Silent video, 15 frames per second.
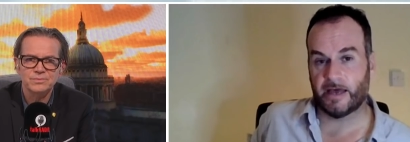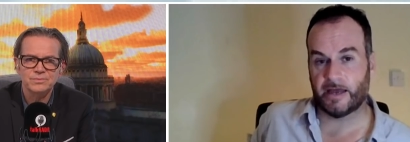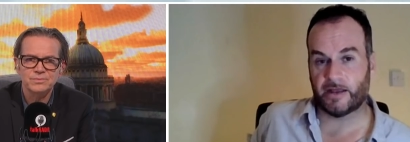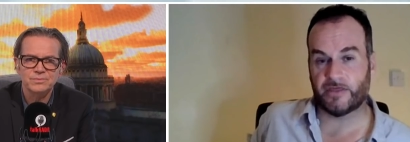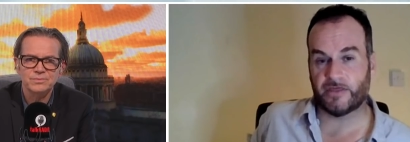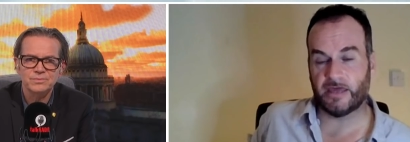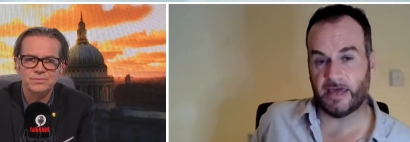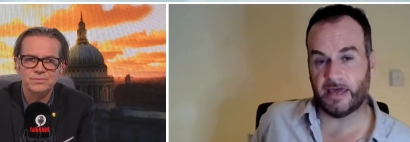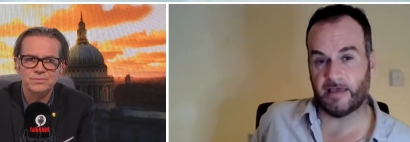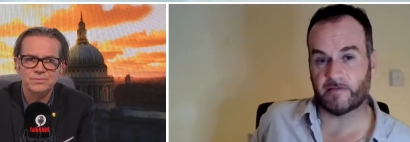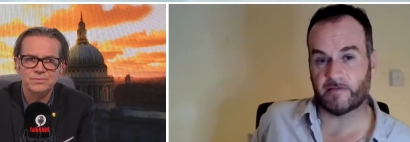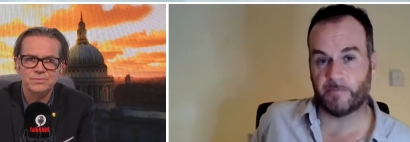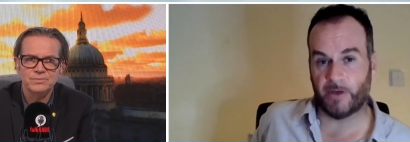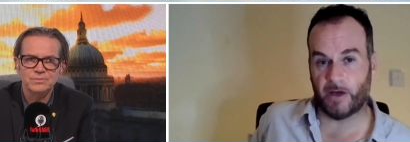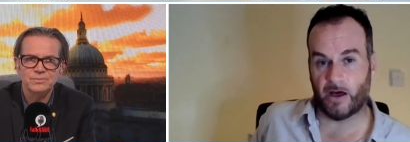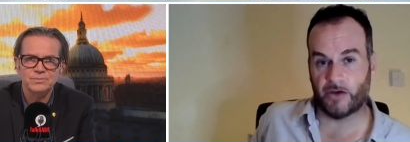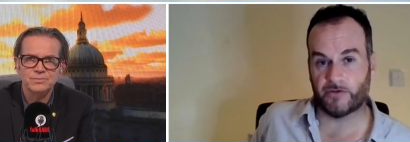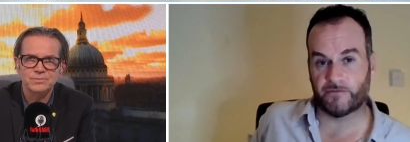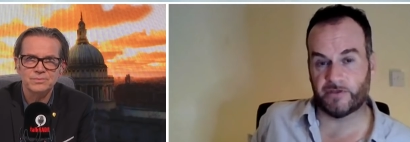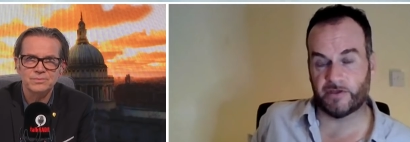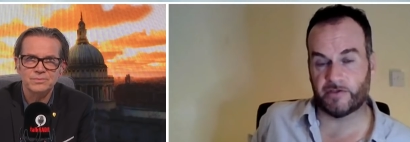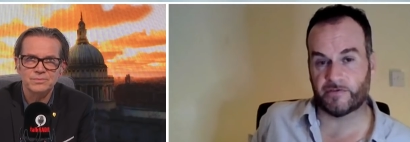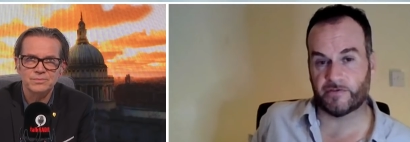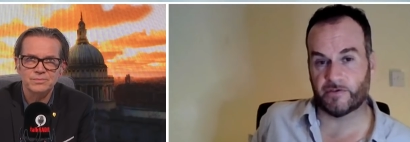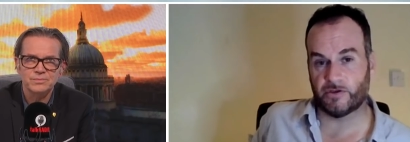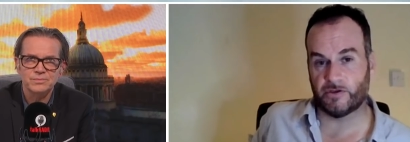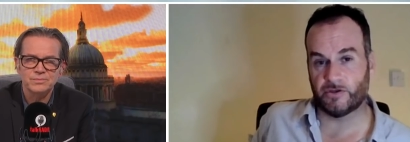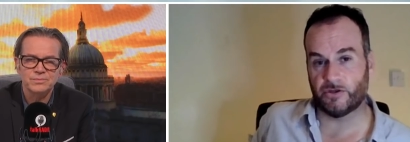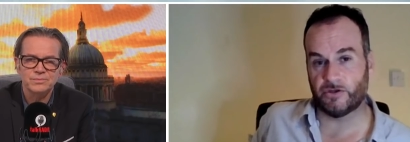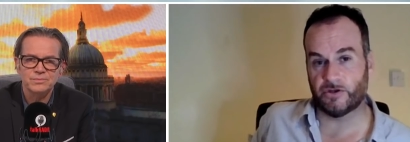Speaker 1: And I think it is part of this,
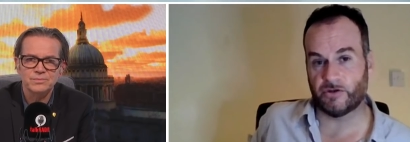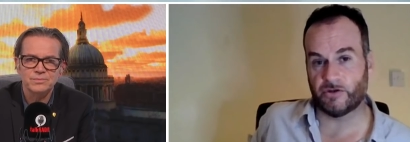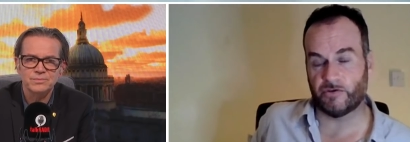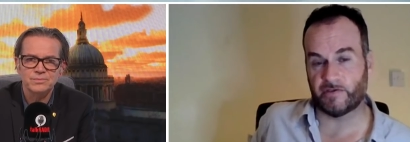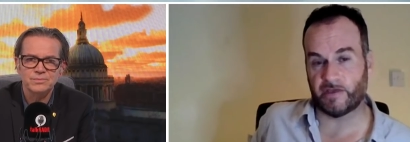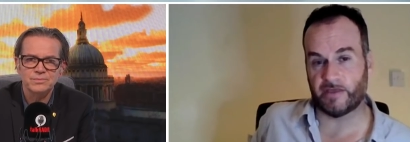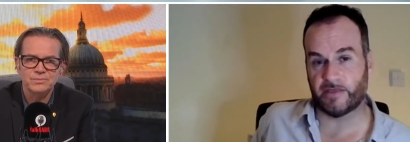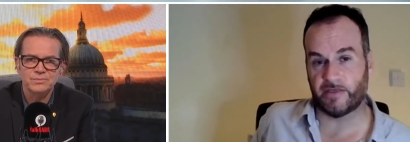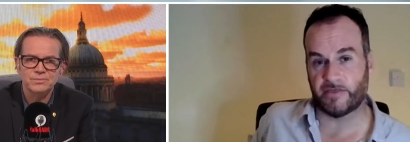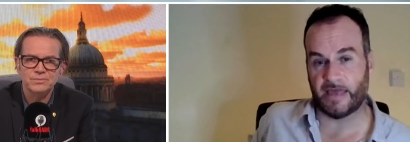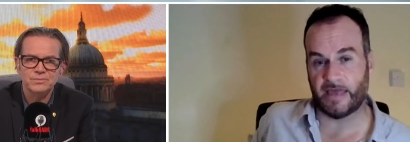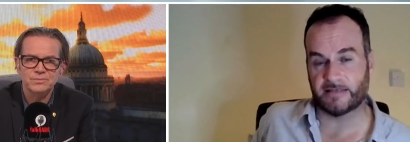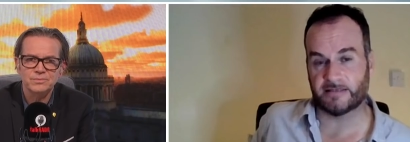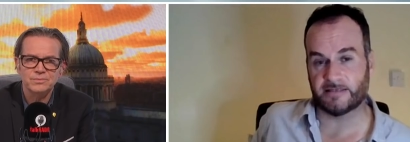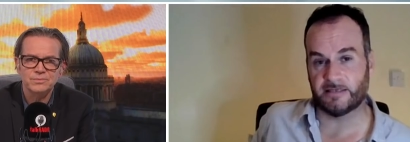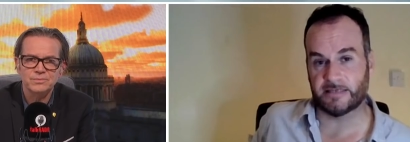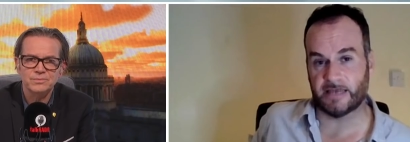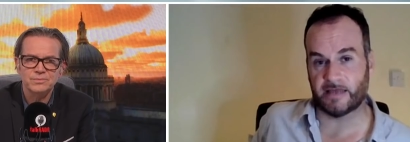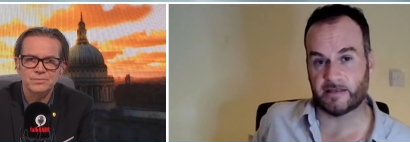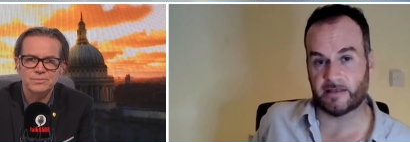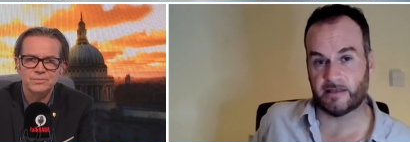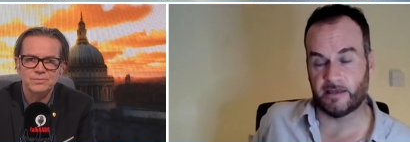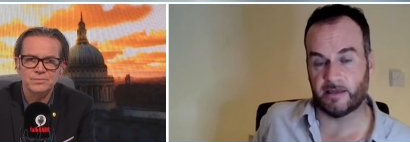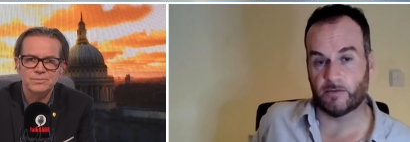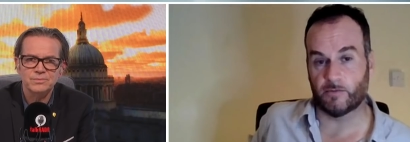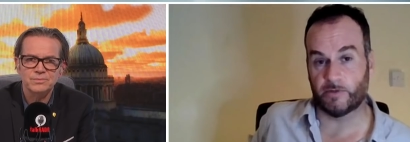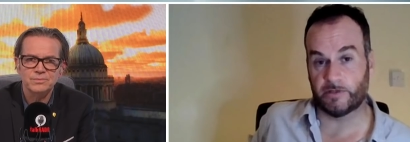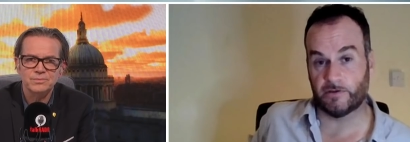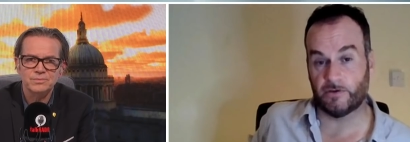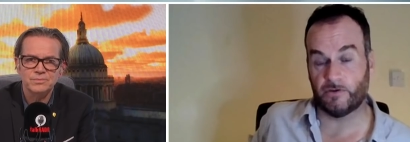you, you know, you say they're the anti death league. We
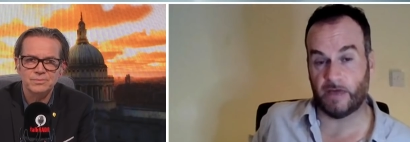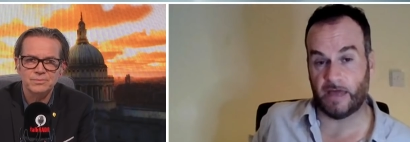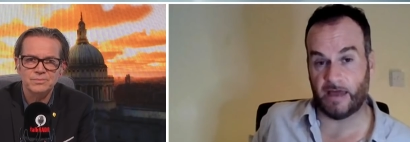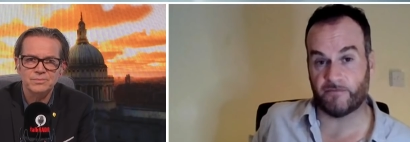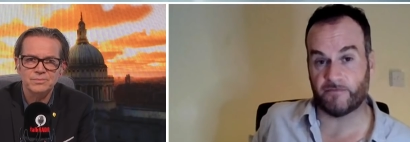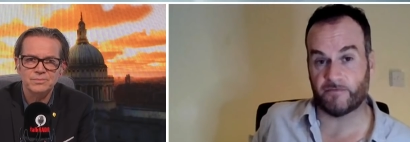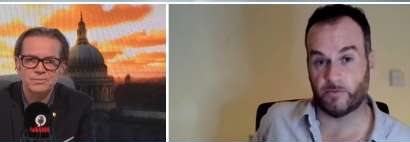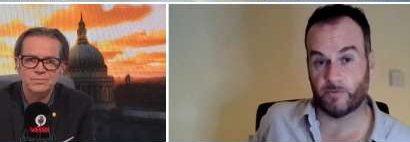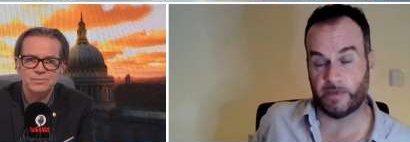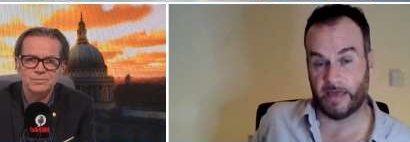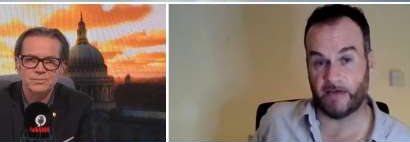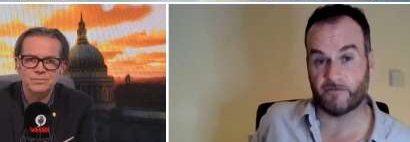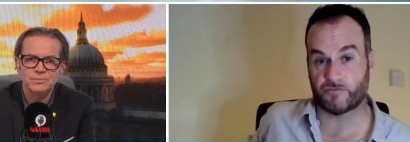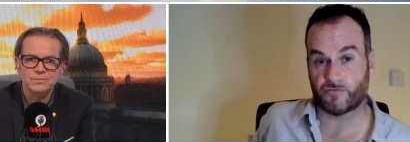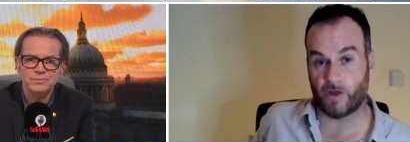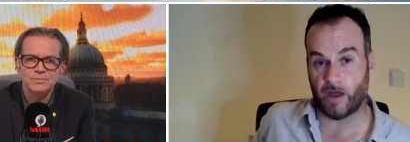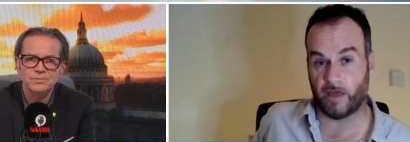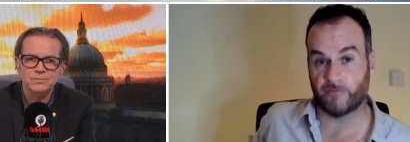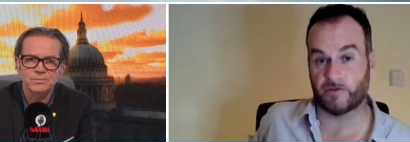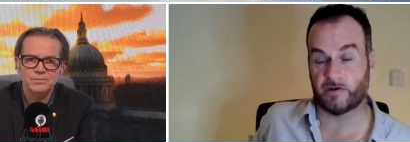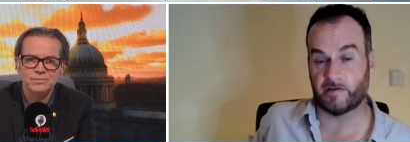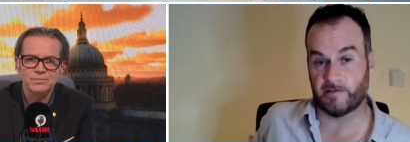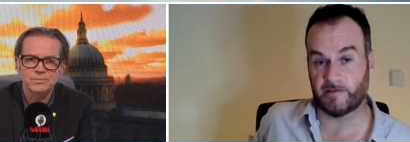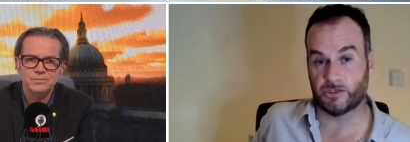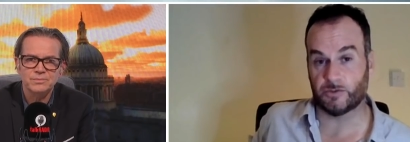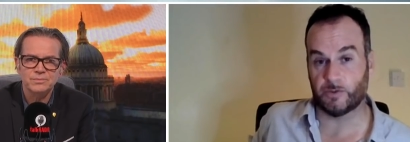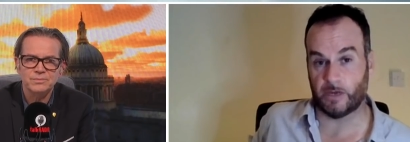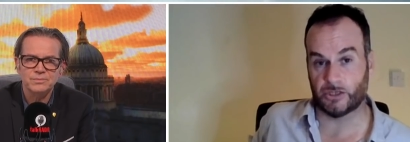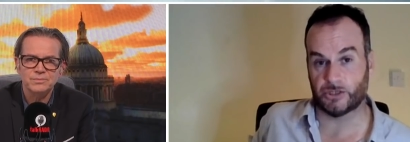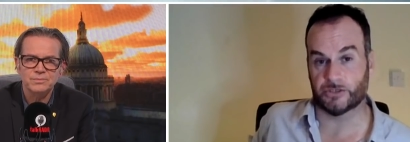do have, we have arrived at a
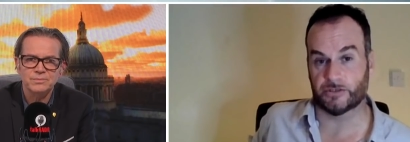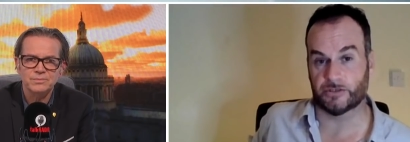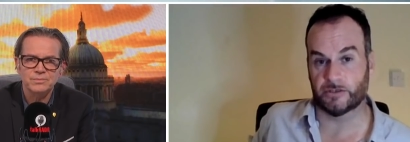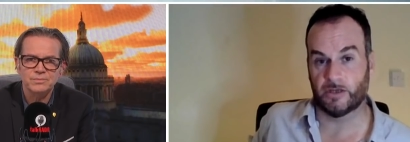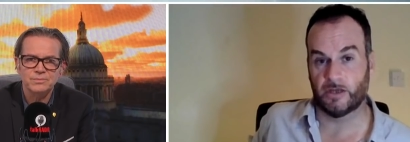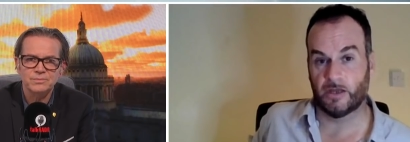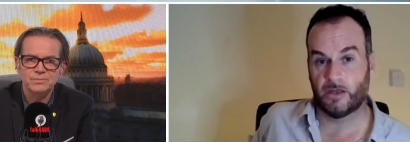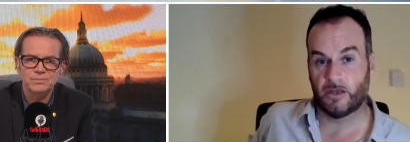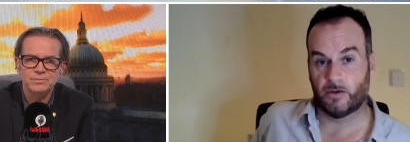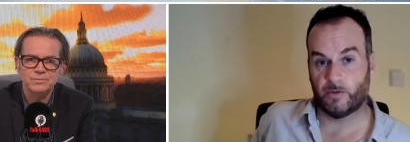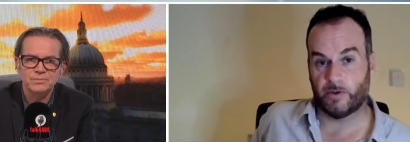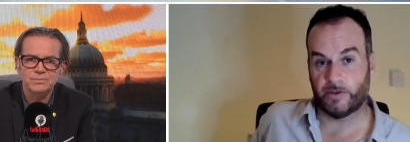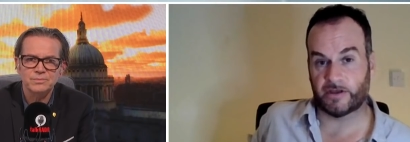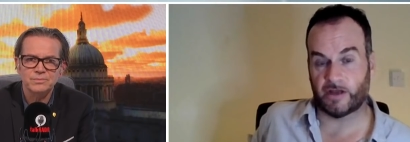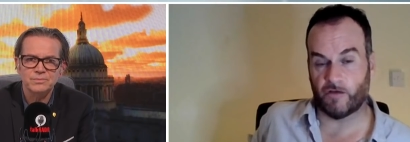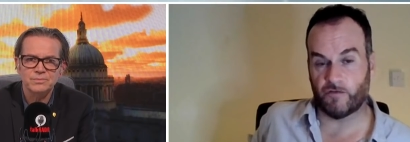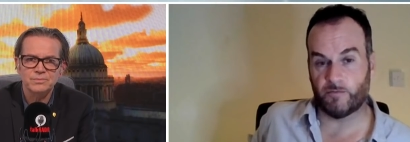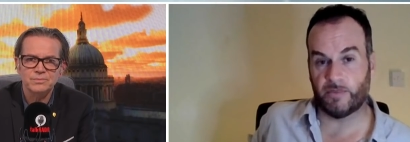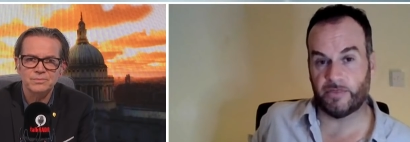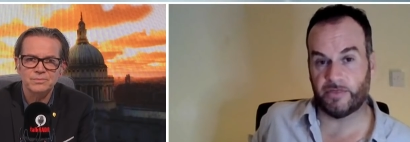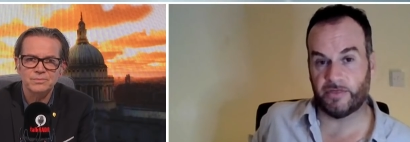situation where the government